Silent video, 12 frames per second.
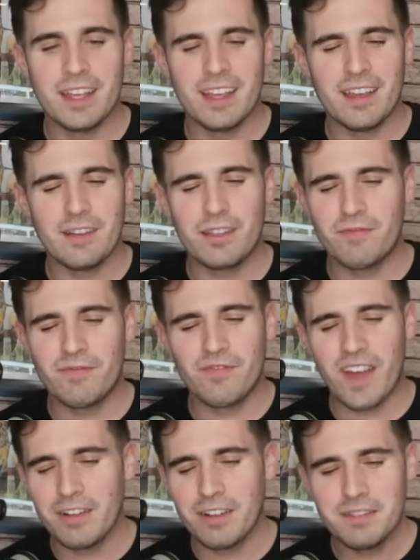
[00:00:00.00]
and
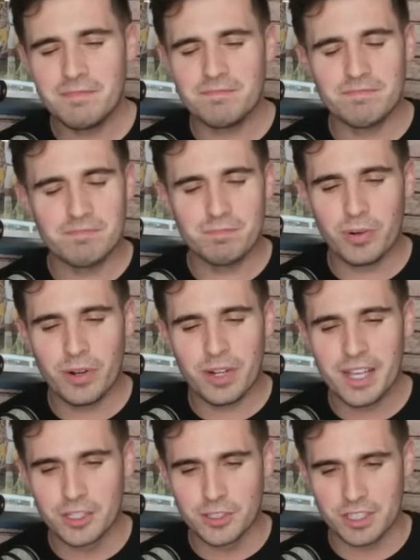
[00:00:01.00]
found it pretty
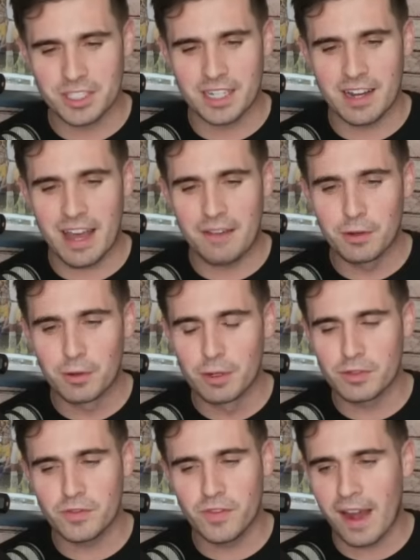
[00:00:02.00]
interesting. Everyone
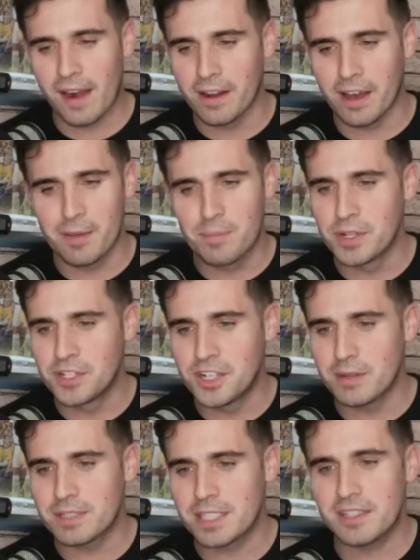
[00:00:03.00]
was fired up.
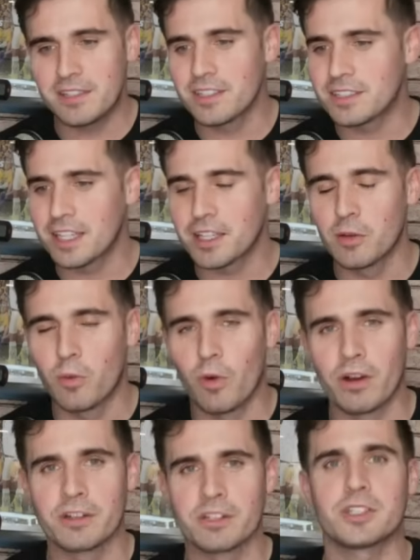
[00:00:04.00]
Pajimski looked like the
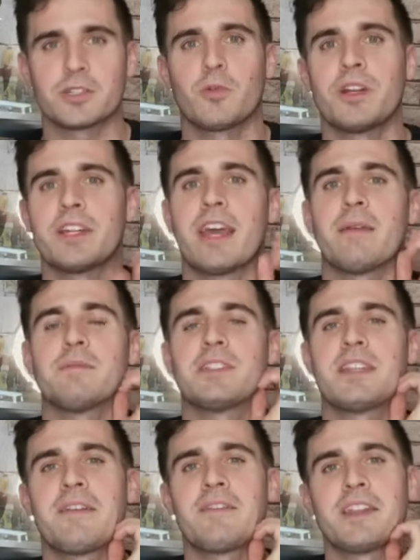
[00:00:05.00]
Warriors just won game
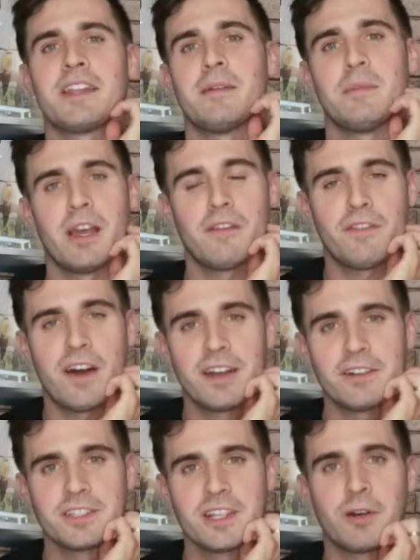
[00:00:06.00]
seven of the NBA
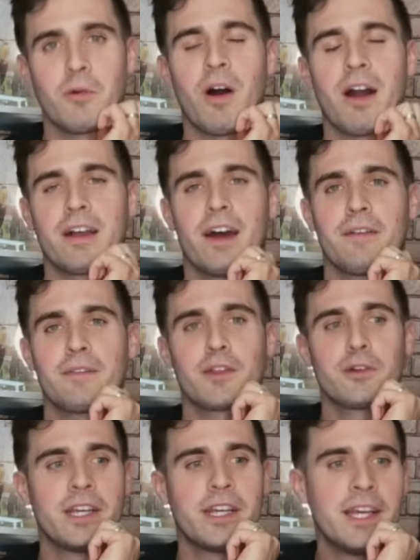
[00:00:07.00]
Finals on a walk-off
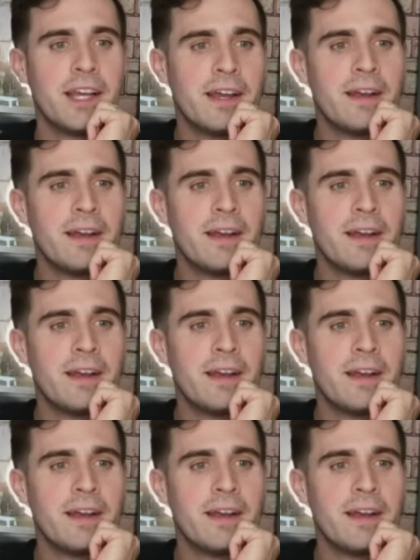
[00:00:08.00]
three.